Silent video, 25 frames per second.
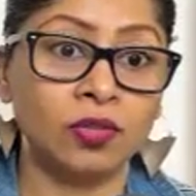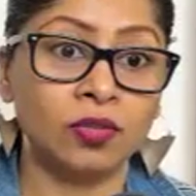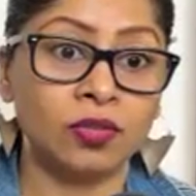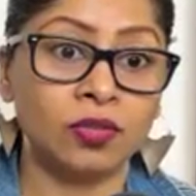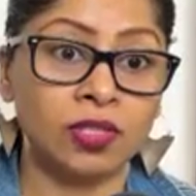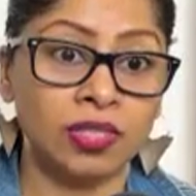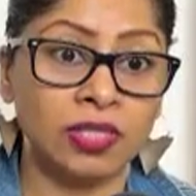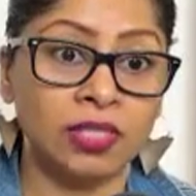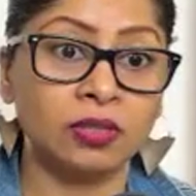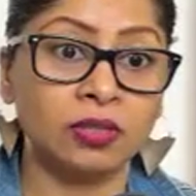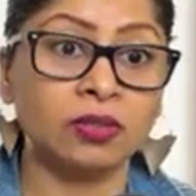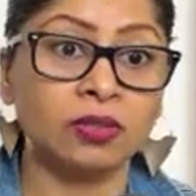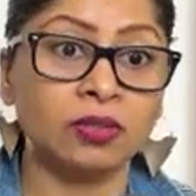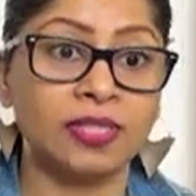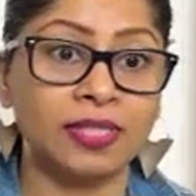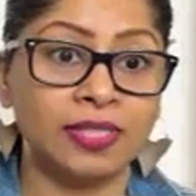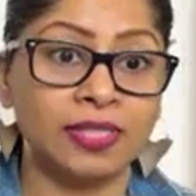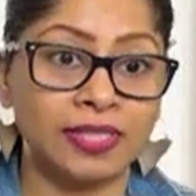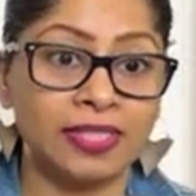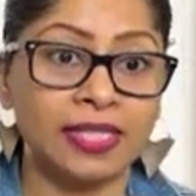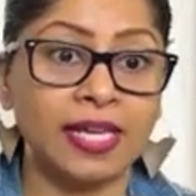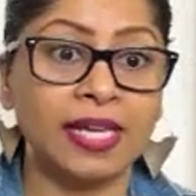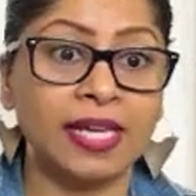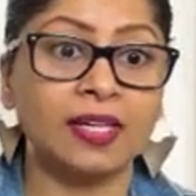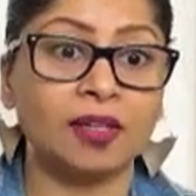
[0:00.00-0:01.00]
still
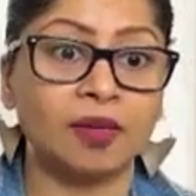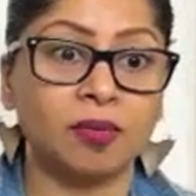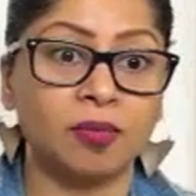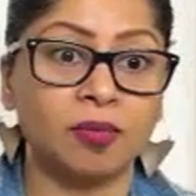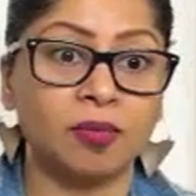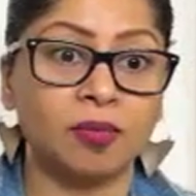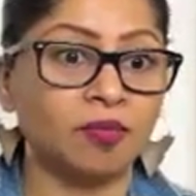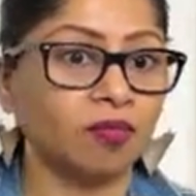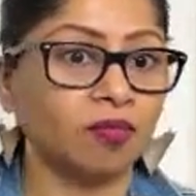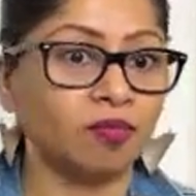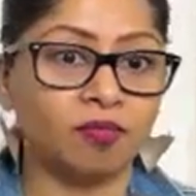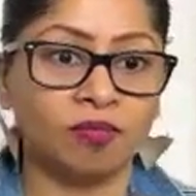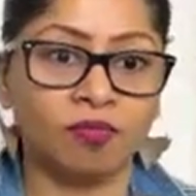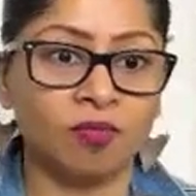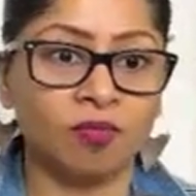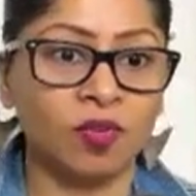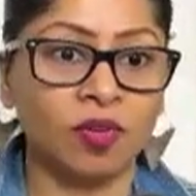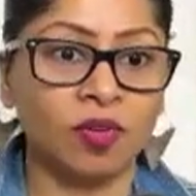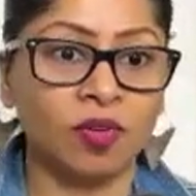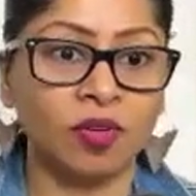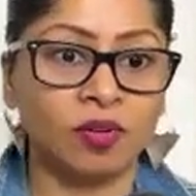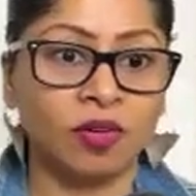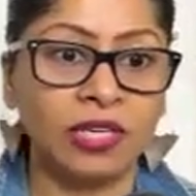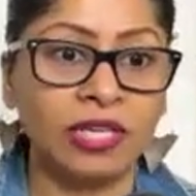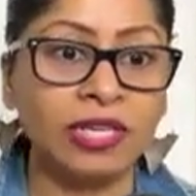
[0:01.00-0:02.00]
sustain a
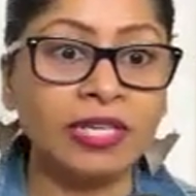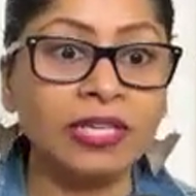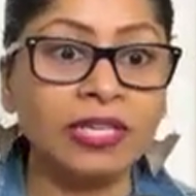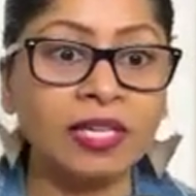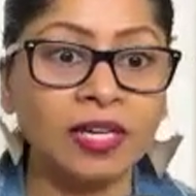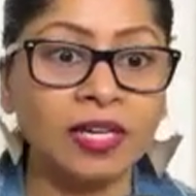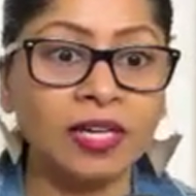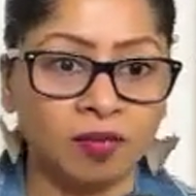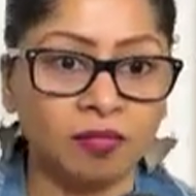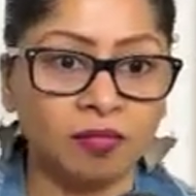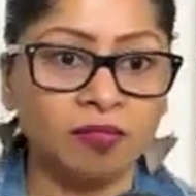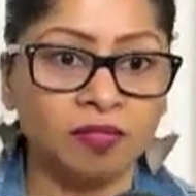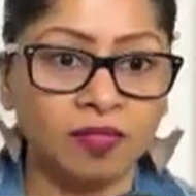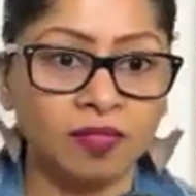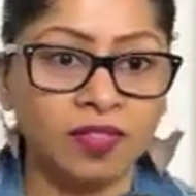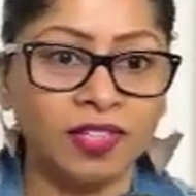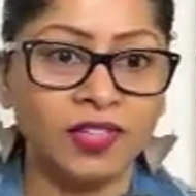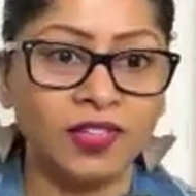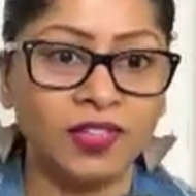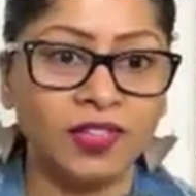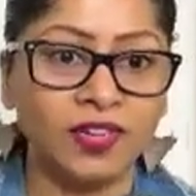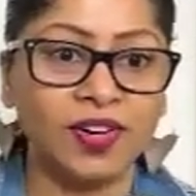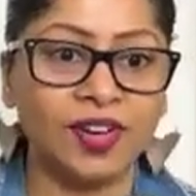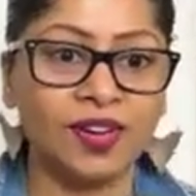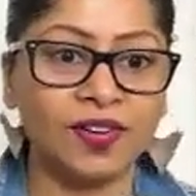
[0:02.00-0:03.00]
income,
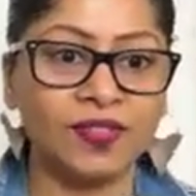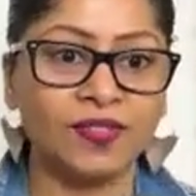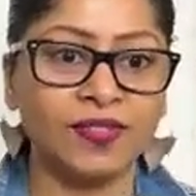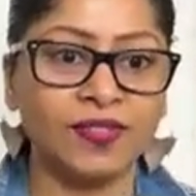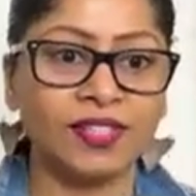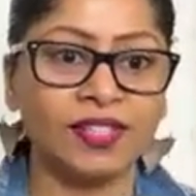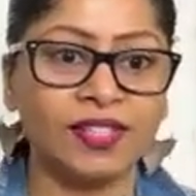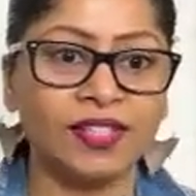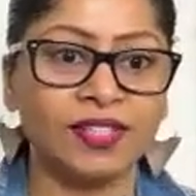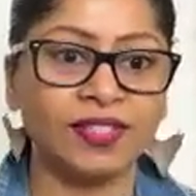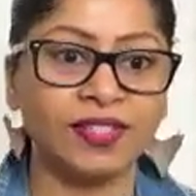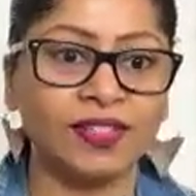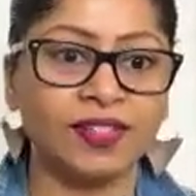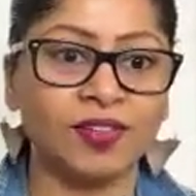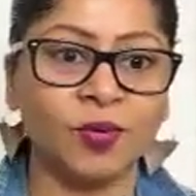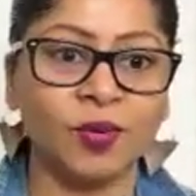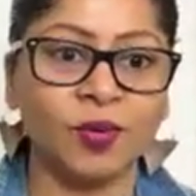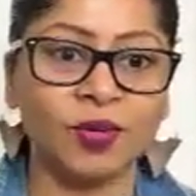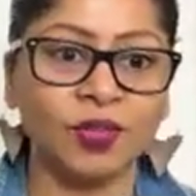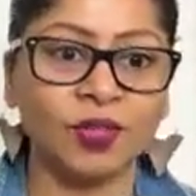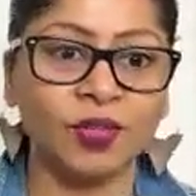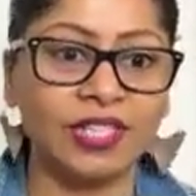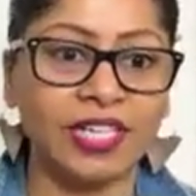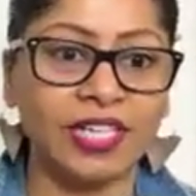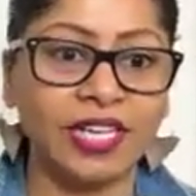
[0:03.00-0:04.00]
after
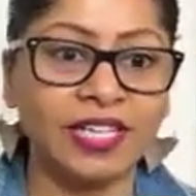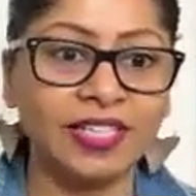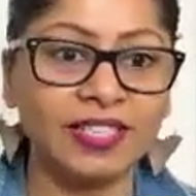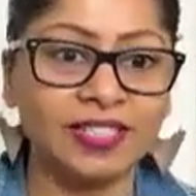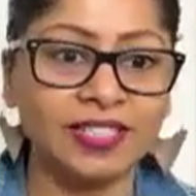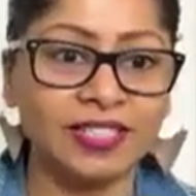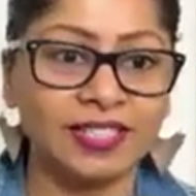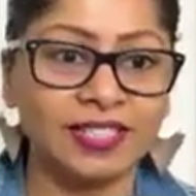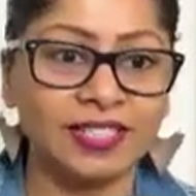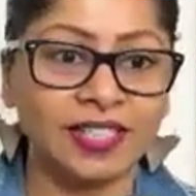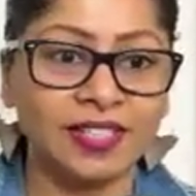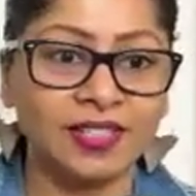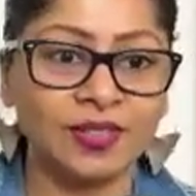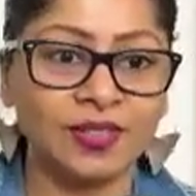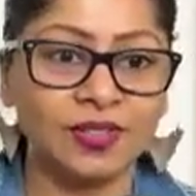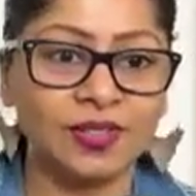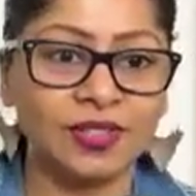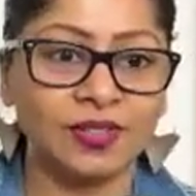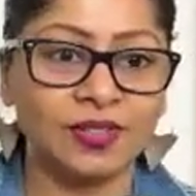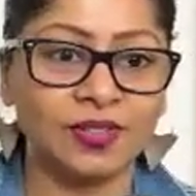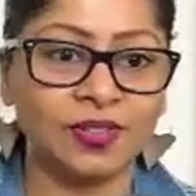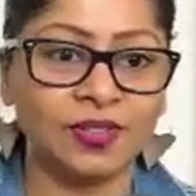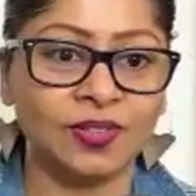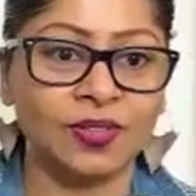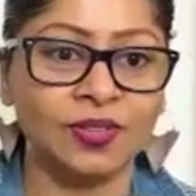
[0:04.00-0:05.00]
all the changes that you
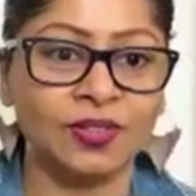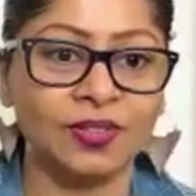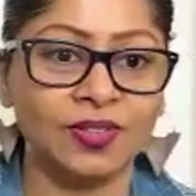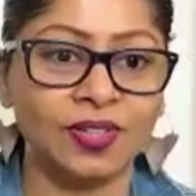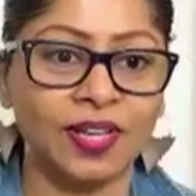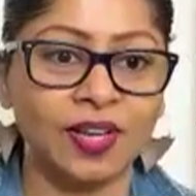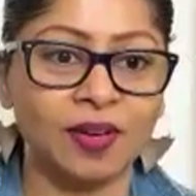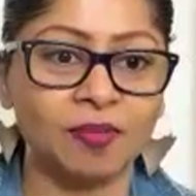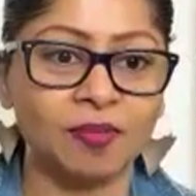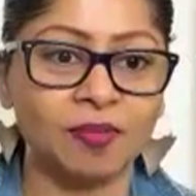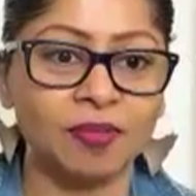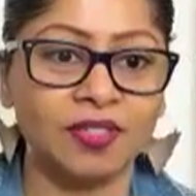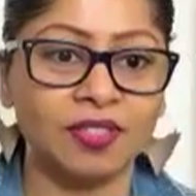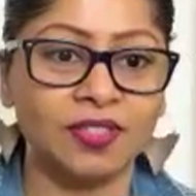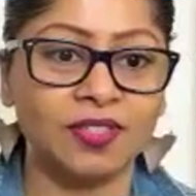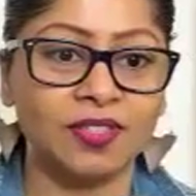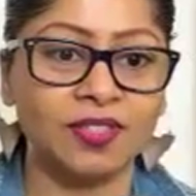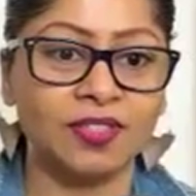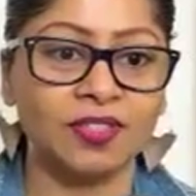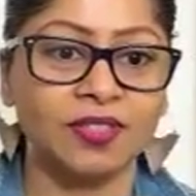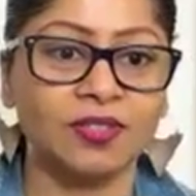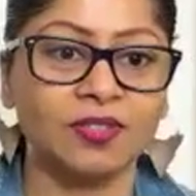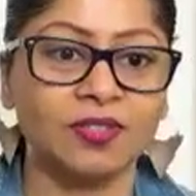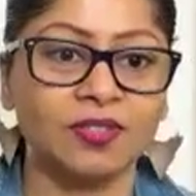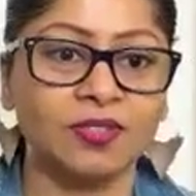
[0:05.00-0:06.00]
saw happen
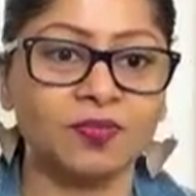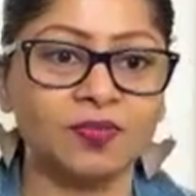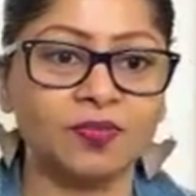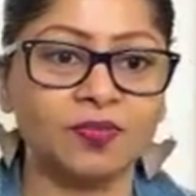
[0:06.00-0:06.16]
to you?